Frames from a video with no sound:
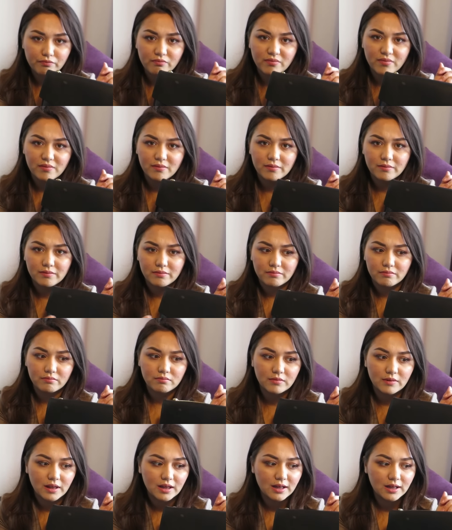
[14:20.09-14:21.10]

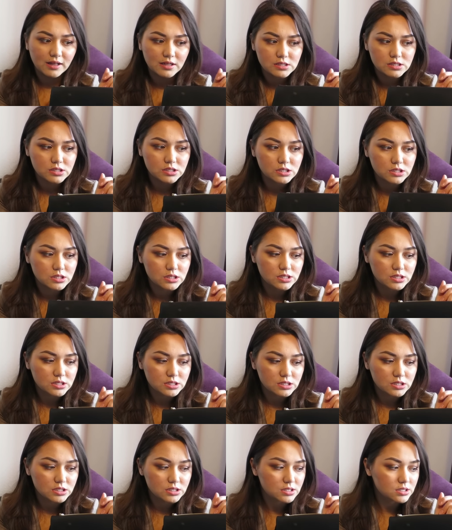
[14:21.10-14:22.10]

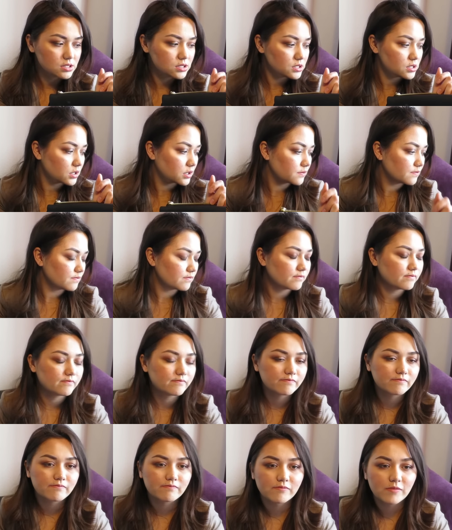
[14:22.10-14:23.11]

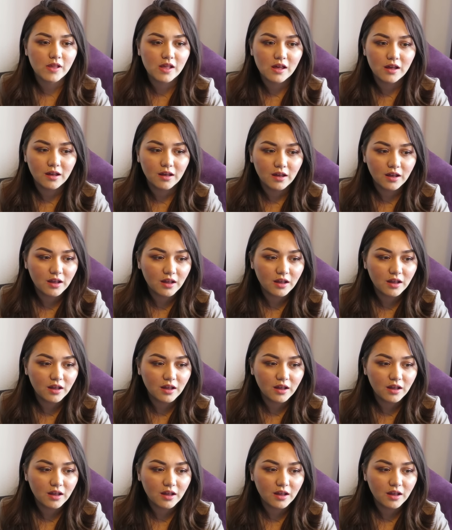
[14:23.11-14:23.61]
(silence)